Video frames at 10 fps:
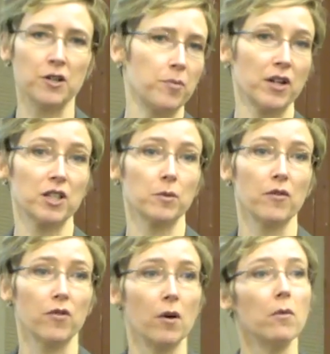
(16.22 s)
principle
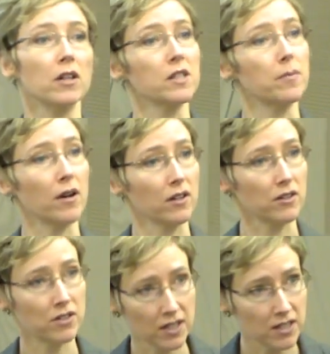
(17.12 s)
for a
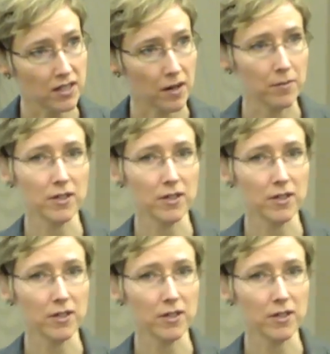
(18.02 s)
multi-particle system.